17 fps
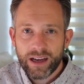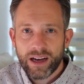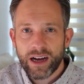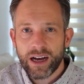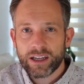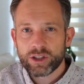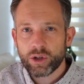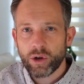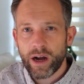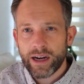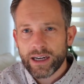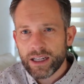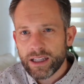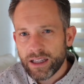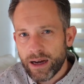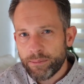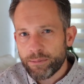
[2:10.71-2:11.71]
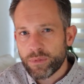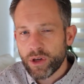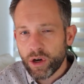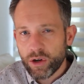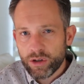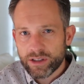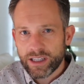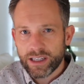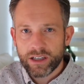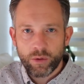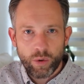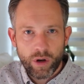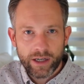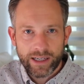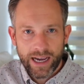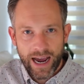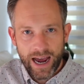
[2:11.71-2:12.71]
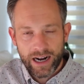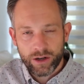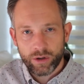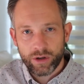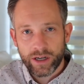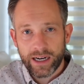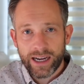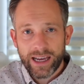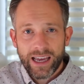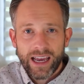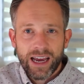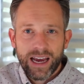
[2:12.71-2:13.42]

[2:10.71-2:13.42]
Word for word: uh, so I'm going to lump those into one category.